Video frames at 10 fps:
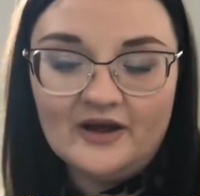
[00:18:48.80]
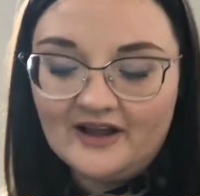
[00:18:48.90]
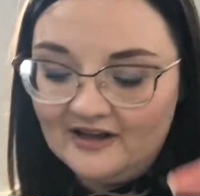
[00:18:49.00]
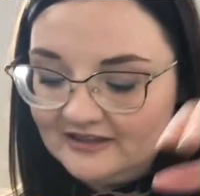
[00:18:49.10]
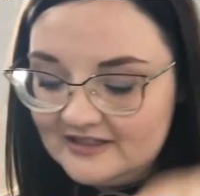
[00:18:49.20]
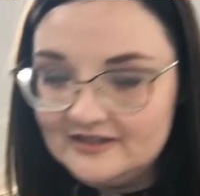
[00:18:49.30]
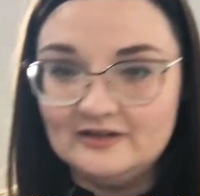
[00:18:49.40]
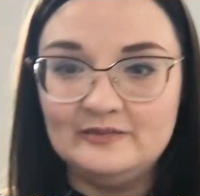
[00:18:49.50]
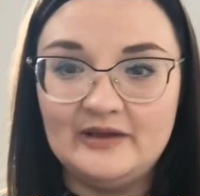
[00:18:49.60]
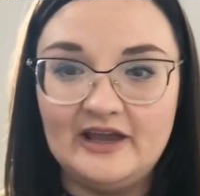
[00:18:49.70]
I got this
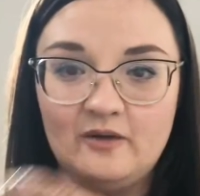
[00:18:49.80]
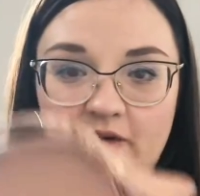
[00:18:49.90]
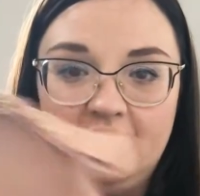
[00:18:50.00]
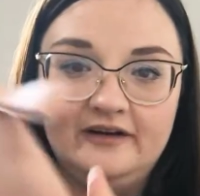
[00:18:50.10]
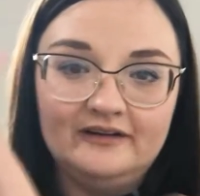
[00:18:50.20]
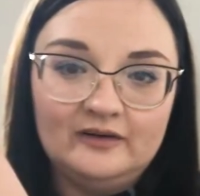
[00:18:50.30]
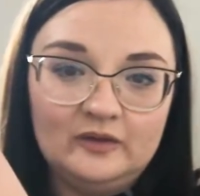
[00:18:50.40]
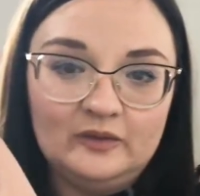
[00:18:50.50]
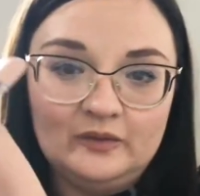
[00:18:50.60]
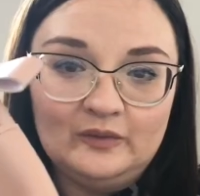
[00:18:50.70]
little pink one.
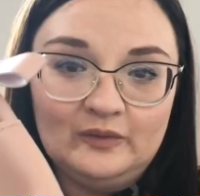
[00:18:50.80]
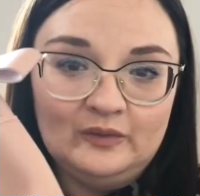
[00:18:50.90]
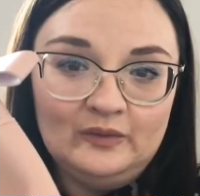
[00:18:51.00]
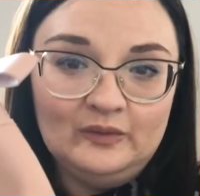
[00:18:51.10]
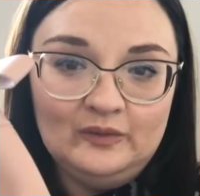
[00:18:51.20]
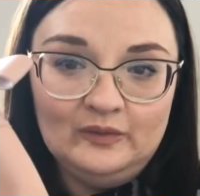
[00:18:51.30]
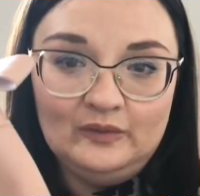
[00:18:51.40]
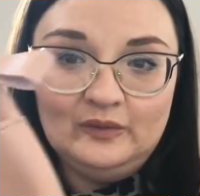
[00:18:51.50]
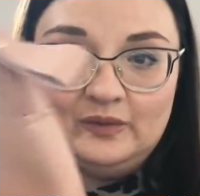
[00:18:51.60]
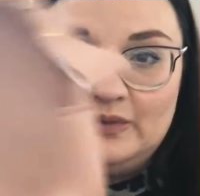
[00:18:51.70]

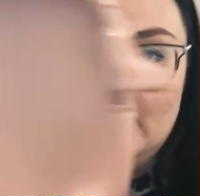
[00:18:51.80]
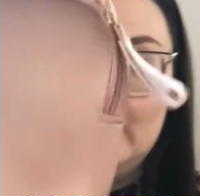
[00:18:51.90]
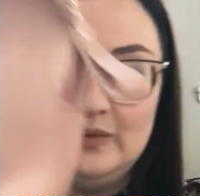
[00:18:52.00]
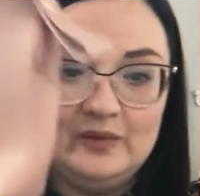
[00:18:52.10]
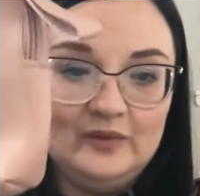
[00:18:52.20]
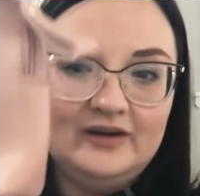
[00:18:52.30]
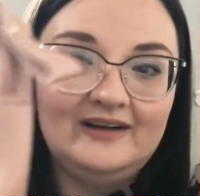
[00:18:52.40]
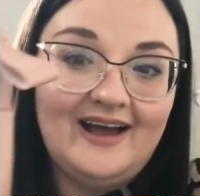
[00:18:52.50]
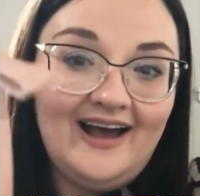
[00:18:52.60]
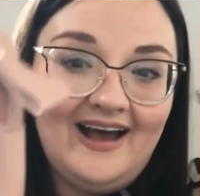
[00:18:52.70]
Ooh.
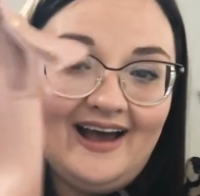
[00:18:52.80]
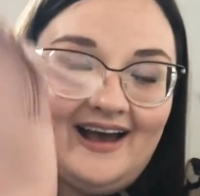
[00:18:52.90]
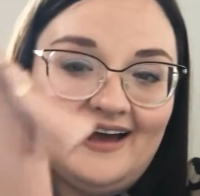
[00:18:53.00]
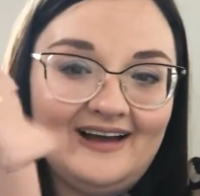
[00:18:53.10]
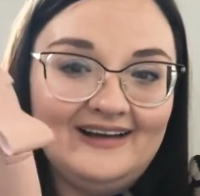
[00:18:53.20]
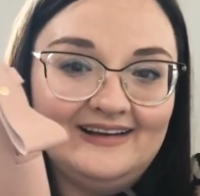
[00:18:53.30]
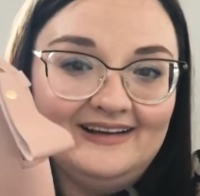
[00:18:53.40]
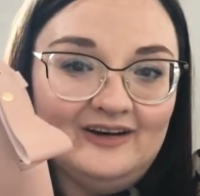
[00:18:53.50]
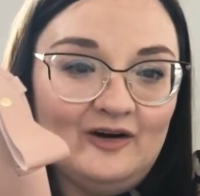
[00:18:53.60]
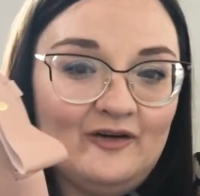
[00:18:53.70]

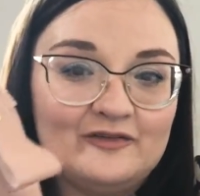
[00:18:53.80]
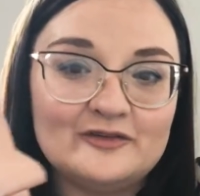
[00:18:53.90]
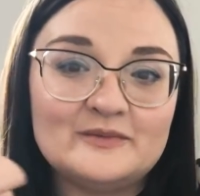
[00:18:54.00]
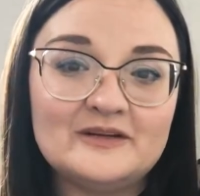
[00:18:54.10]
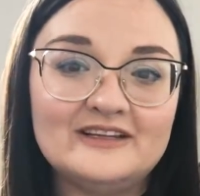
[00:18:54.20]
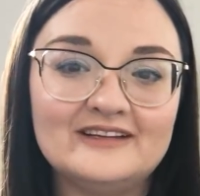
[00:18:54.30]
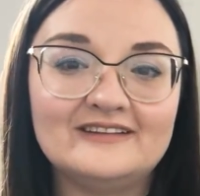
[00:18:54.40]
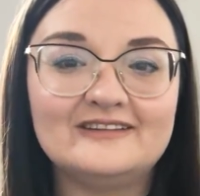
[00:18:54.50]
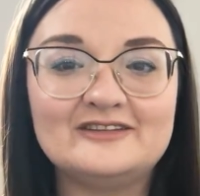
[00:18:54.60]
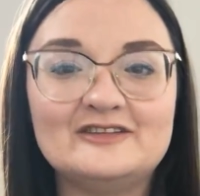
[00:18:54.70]
Well, this
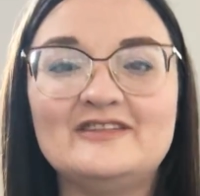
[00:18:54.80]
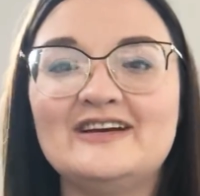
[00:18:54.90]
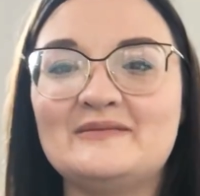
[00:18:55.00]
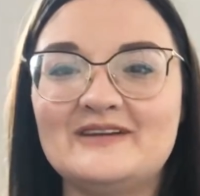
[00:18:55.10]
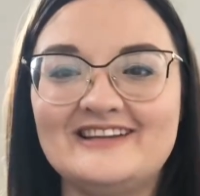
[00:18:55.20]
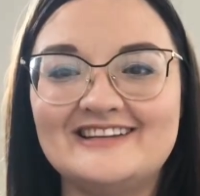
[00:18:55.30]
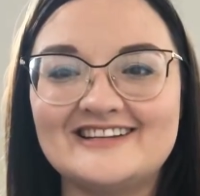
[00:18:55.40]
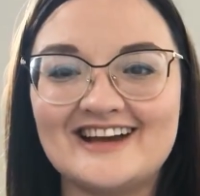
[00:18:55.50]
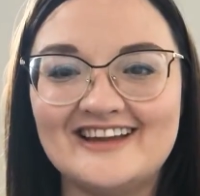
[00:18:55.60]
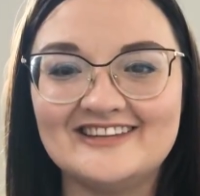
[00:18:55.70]
was like been in the
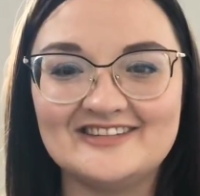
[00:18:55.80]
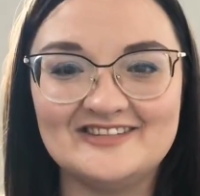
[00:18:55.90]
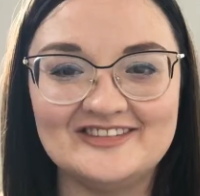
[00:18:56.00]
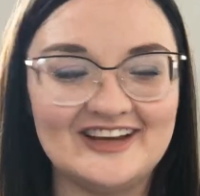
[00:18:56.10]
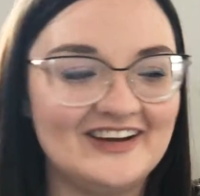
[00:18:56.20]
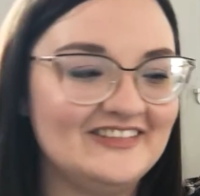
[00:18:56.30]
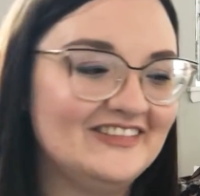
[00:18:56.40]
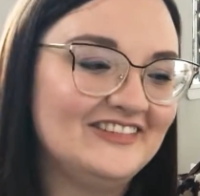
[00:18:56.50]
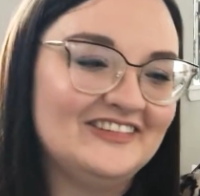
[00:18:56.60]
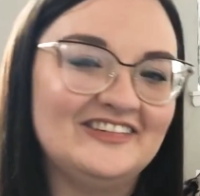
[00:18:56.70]
shot this whole time.
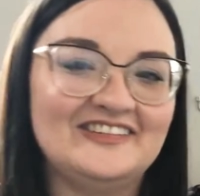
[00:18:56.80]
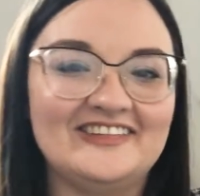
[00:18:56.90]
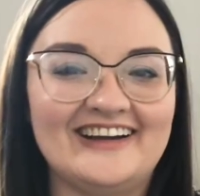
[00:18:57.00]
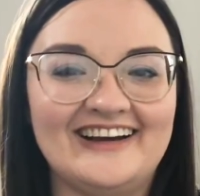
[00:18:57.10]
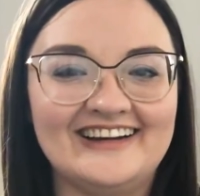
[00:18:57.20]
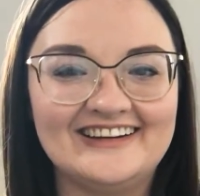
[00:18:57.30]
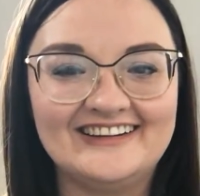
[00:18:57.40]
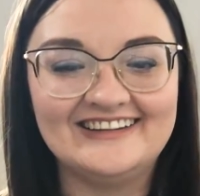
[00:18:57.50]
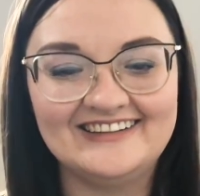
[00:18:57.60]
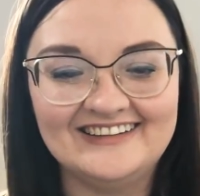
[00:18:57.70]
Oh my God.
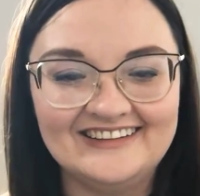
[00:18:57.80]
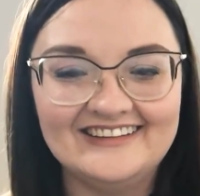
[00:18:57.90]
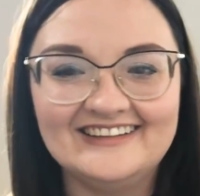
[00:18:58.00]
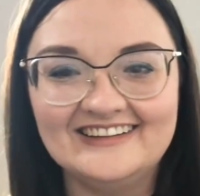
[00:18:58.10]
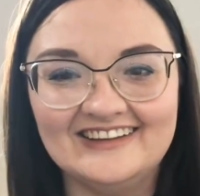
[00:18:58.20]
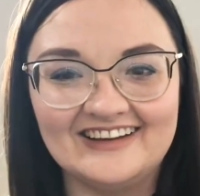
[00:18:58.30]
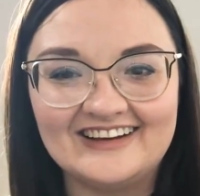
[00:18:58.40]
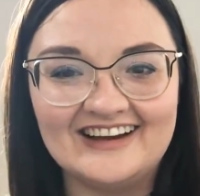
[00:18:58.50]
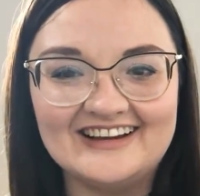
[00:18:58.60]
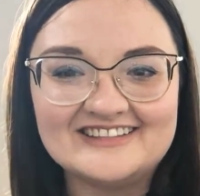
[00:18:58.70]
Look
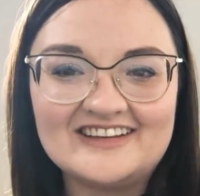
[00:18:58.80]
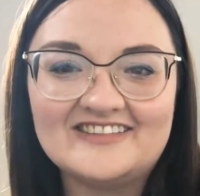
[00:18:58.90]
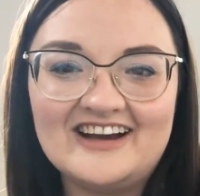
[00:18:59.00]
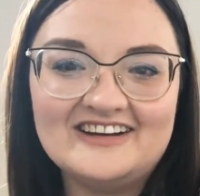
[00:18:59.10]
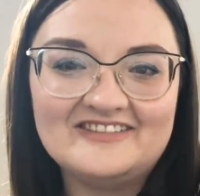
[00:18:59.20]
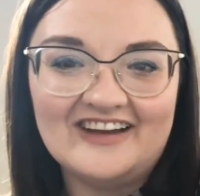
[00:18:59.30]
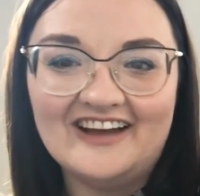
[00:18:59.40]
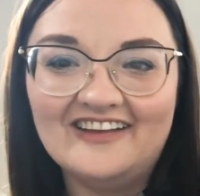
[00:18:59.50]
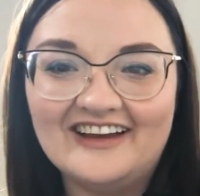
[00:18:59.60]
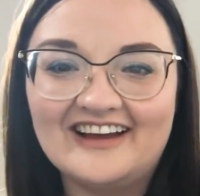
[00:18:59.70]
guys, I'm kind of
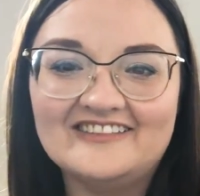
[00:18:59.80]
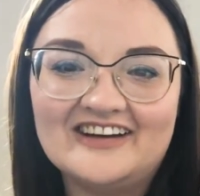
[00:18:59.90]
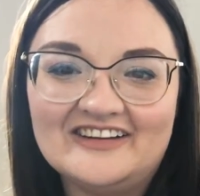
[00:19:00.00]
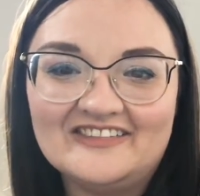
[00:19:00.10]
failing at my